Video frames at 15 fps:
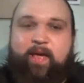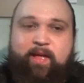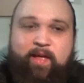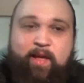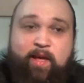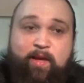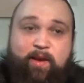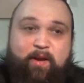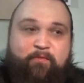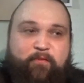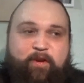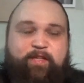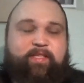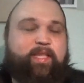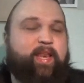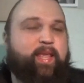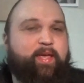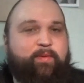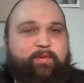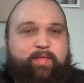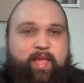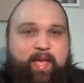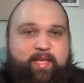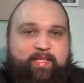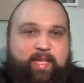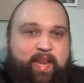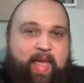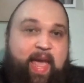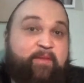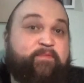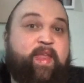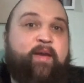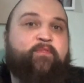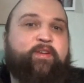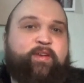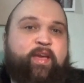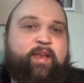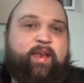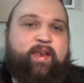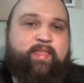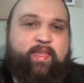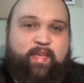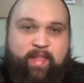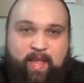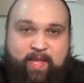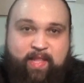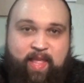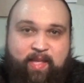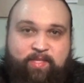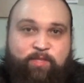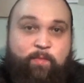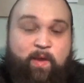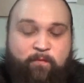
uh, when I first did it, it like I said, like, I've never done anything like that.